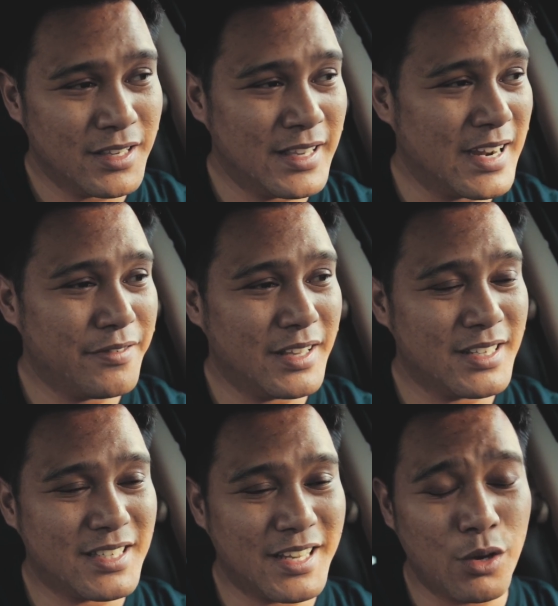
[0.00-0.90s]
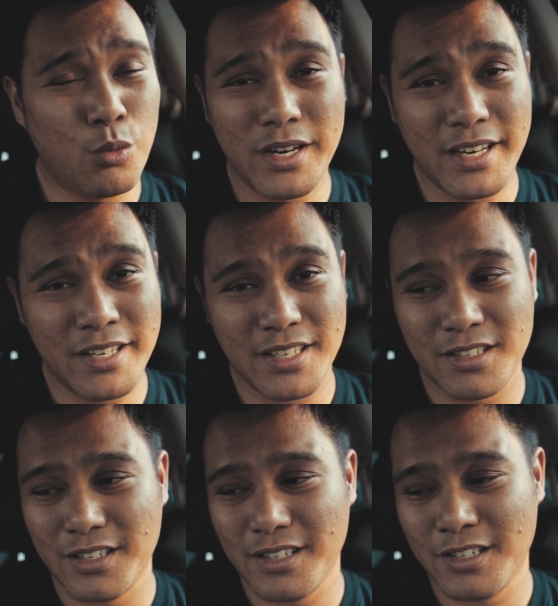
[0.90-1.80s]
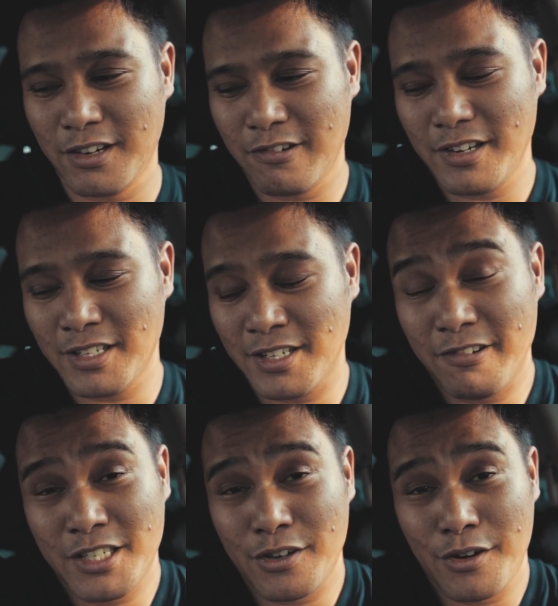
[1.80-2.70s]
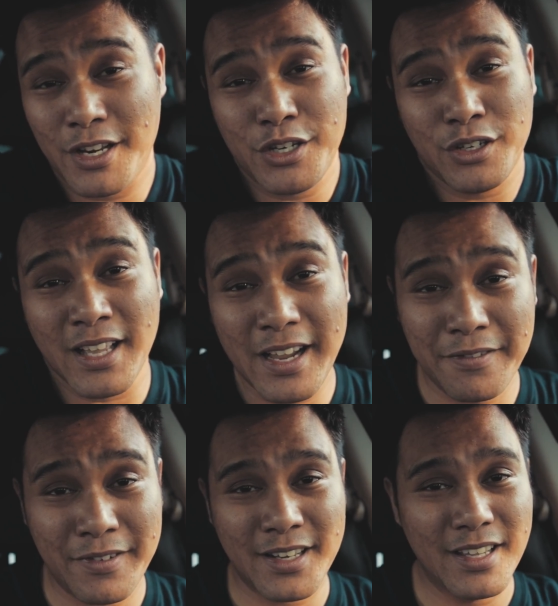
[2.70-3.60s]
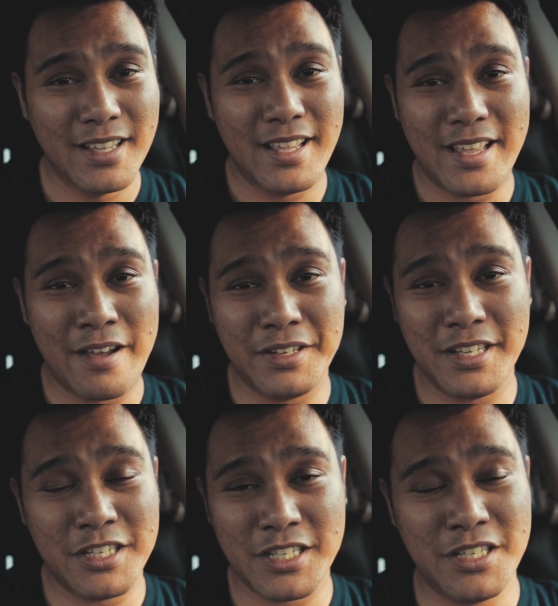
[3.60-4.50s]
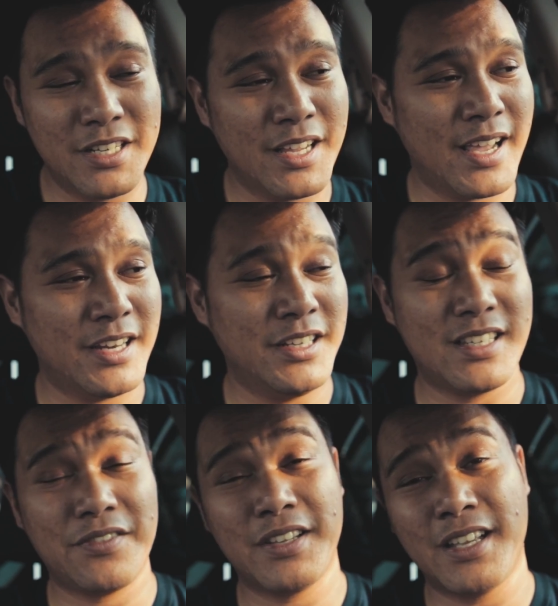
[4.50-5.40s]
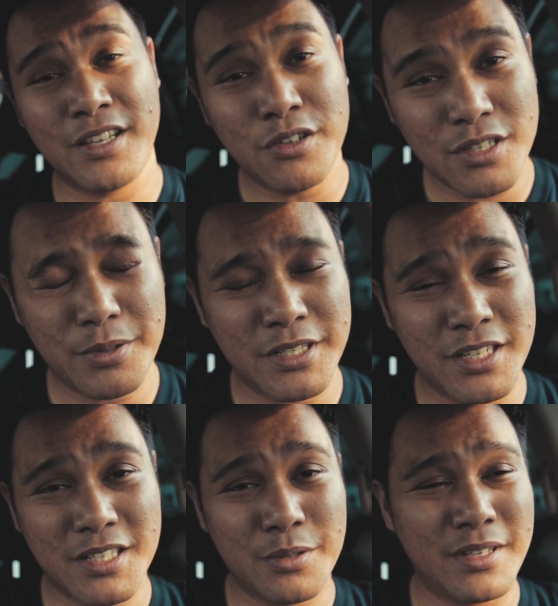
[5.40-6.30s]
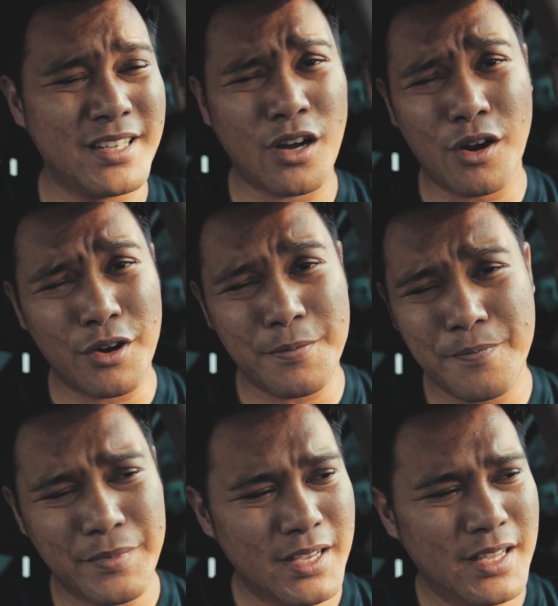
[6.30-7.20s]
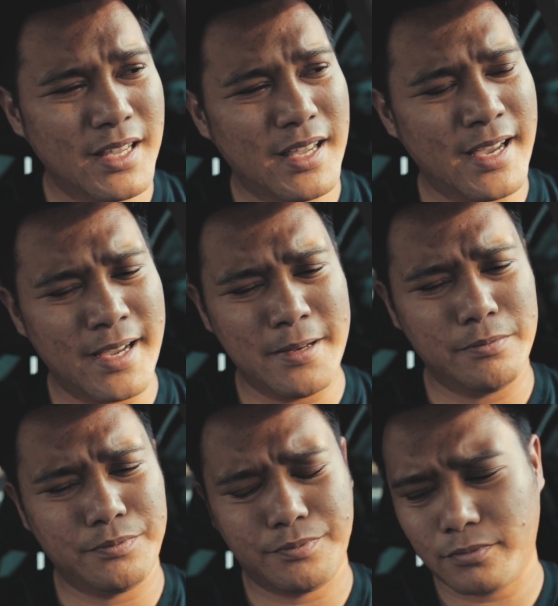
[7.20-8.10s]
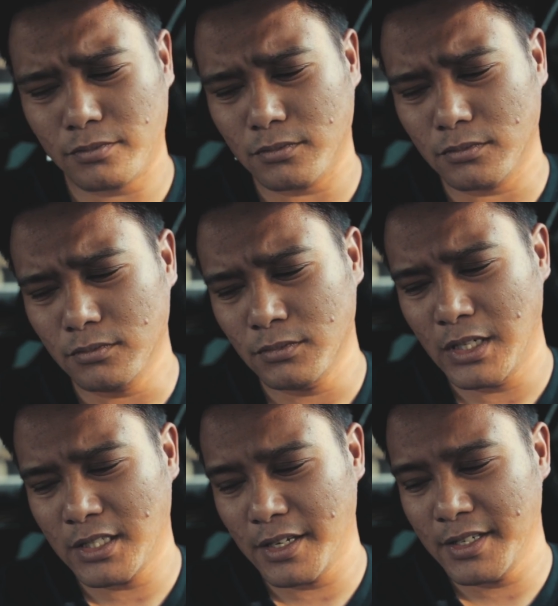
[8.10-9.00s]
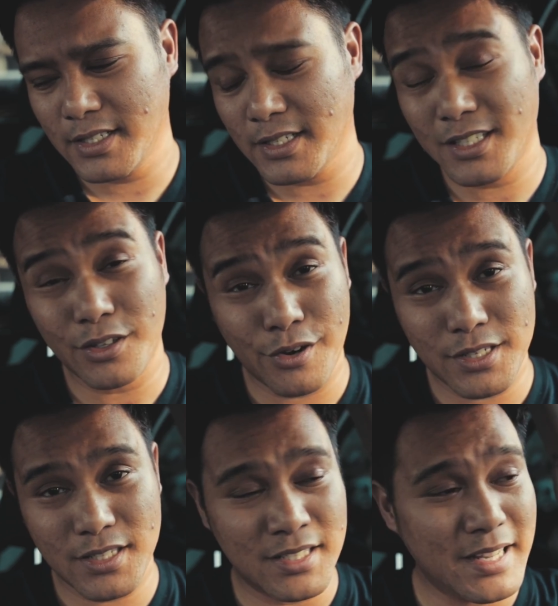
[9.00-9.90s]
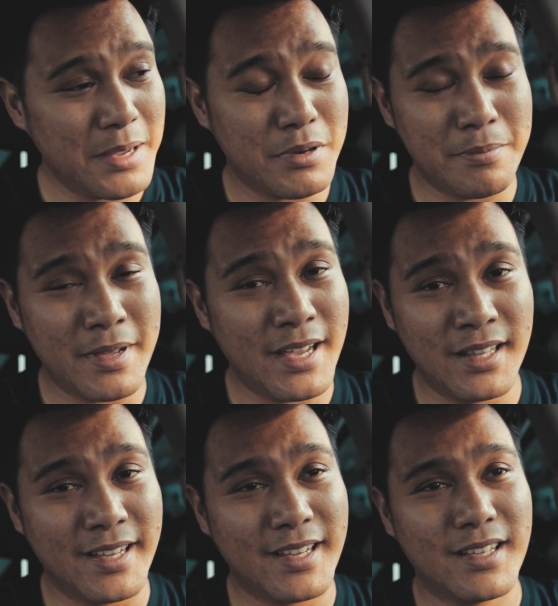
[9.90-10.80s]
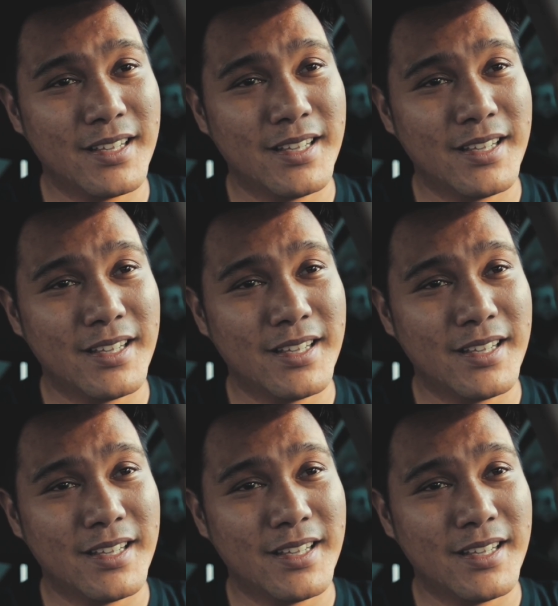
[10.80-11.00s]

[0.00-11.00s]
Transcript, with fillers: not even it's like a 180 degree turn in your life and everything's changing and you just have to get used to it adjust to it and that's hard and i'll tell you this it still hurts this day but man like